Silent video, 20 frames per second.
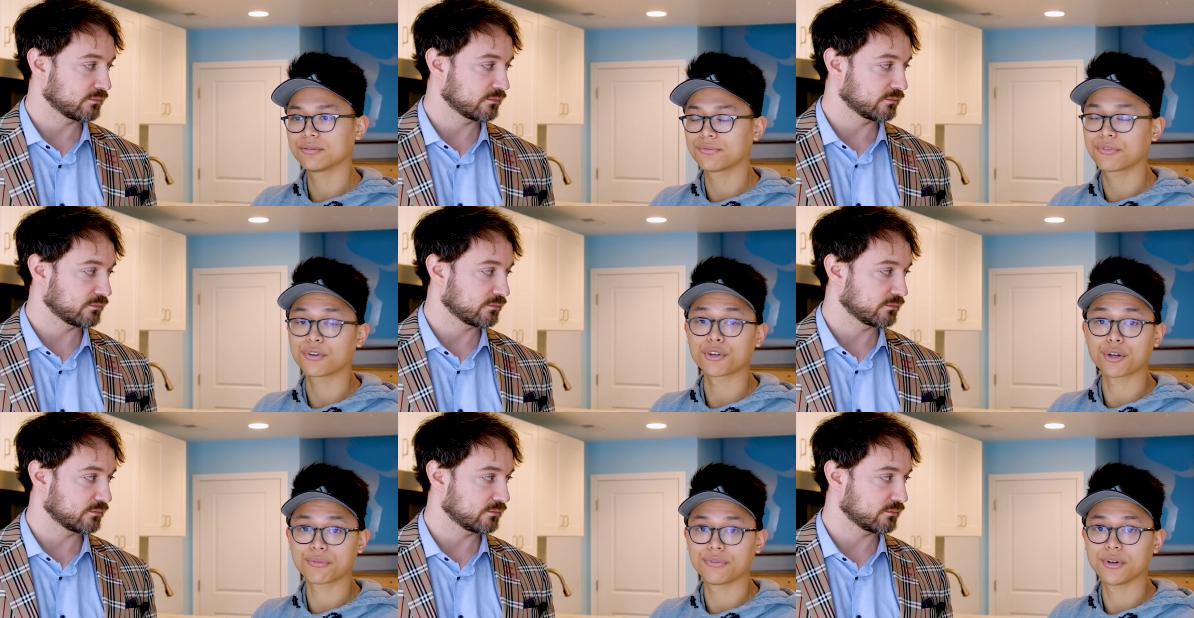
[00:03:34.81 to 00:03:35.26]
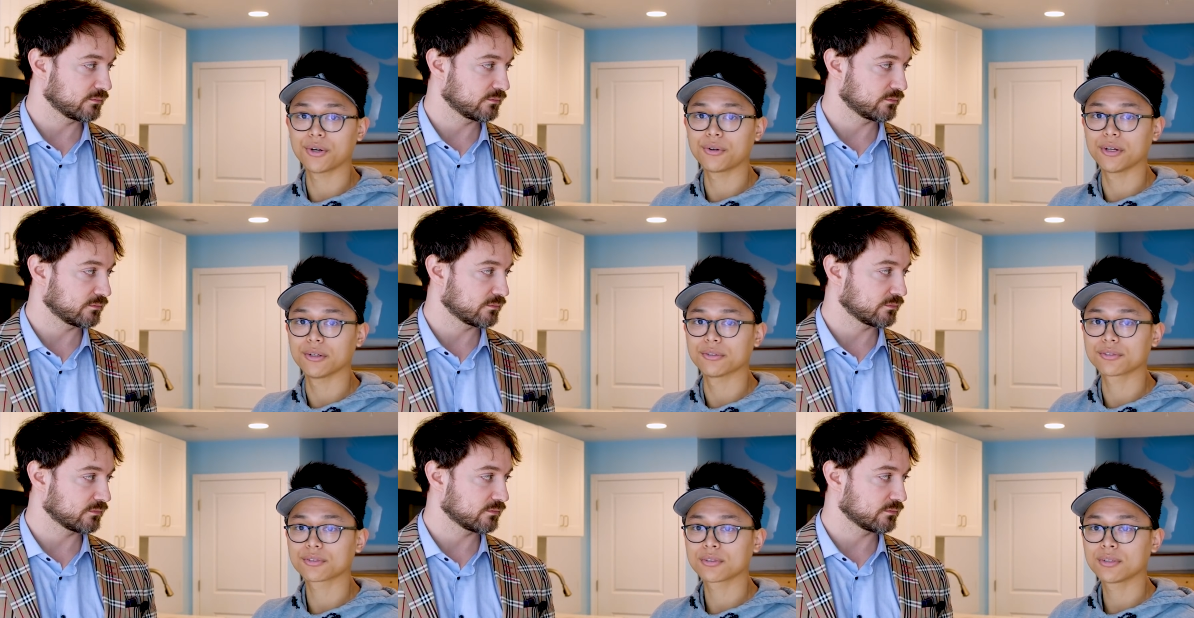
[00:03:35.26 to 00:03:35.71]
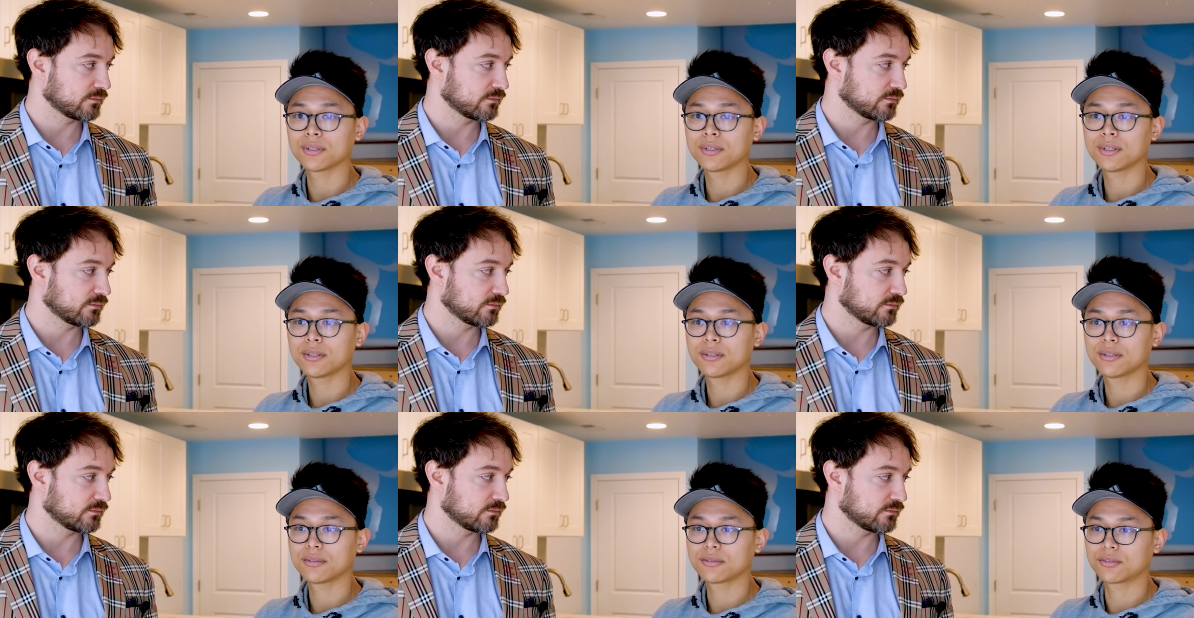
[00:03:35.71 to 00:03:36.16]
Speaker 1: for your photos
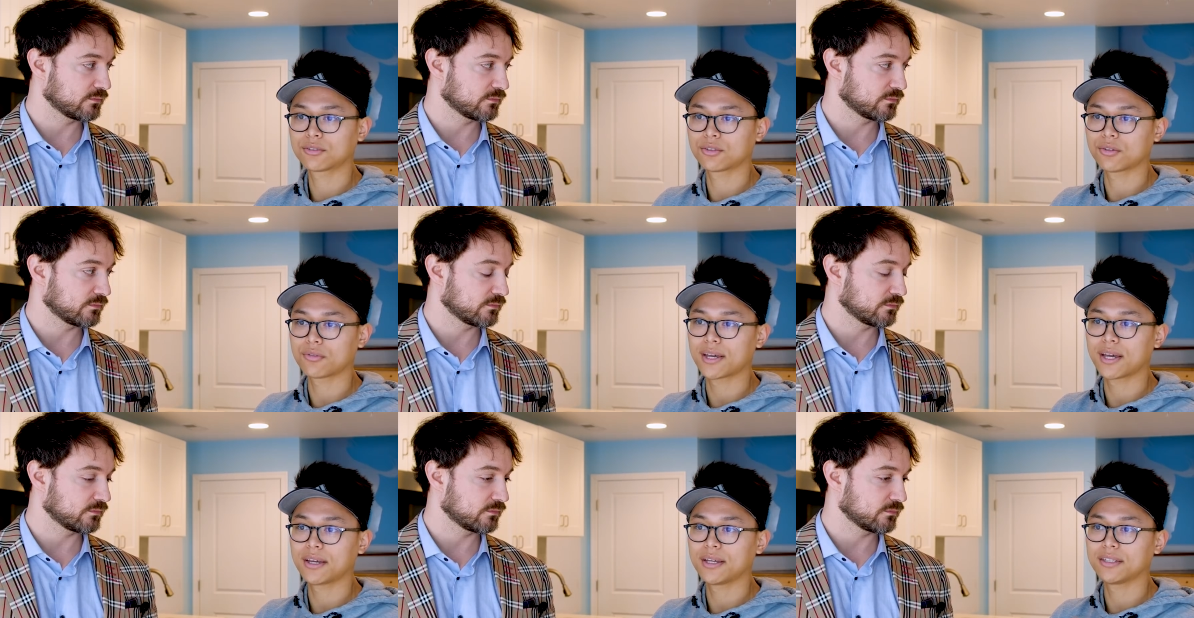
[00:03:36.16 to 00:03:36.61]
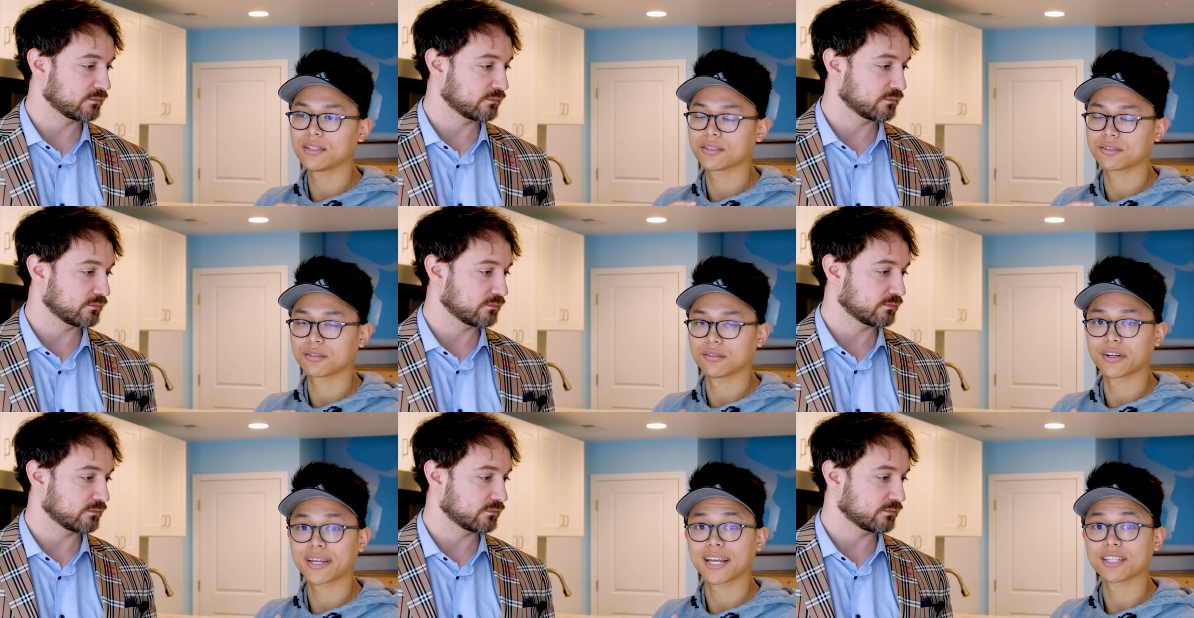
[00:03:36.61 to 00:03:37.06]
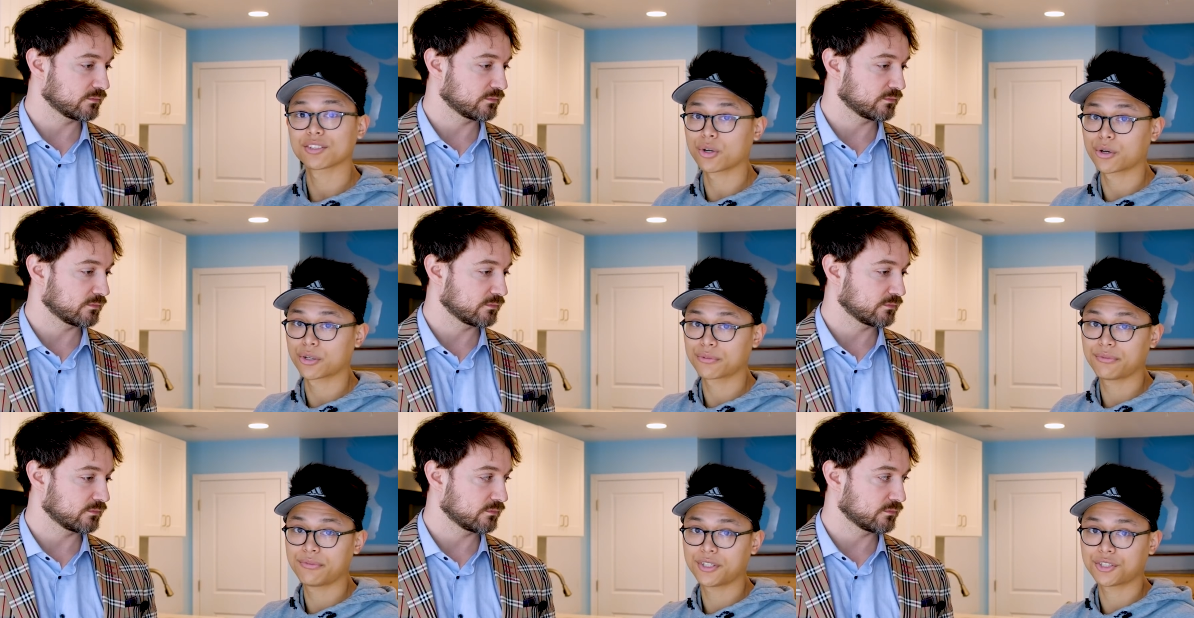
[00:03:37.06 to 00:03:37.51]
so that it doesn't look as
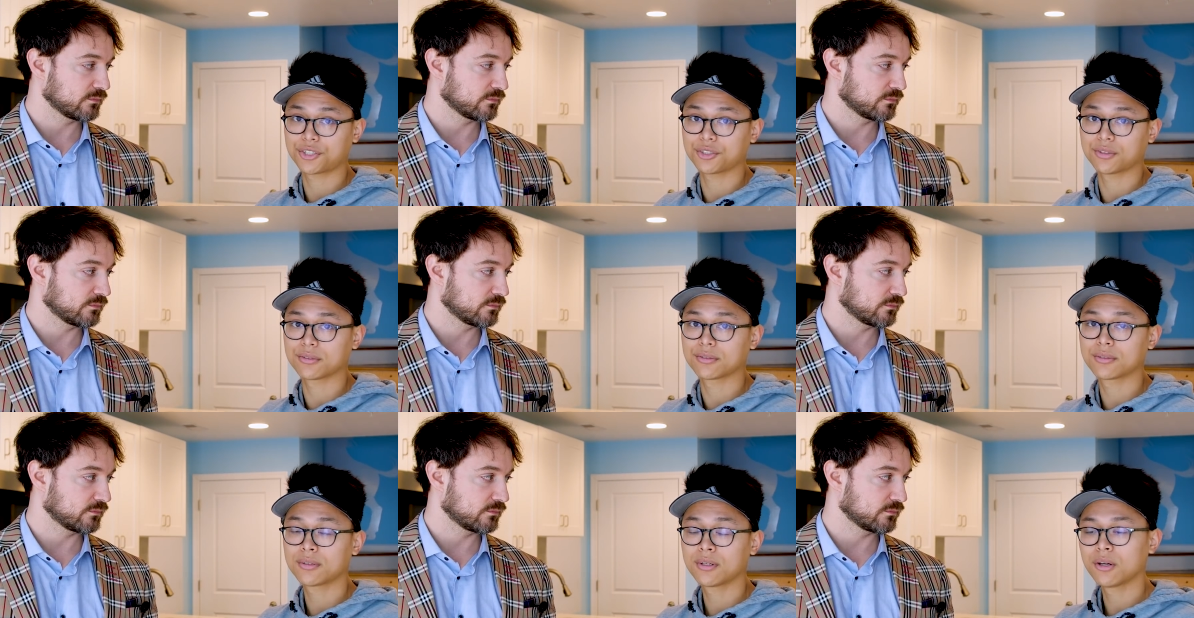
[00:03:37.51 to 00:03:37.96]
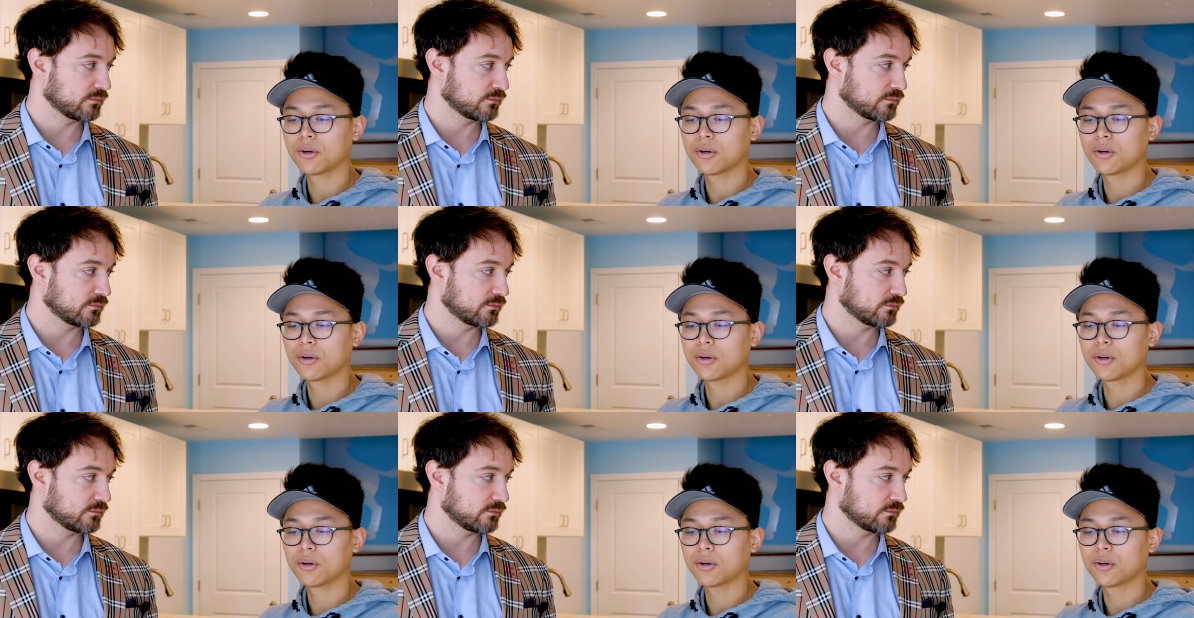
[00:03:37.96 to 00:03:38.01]
artificial.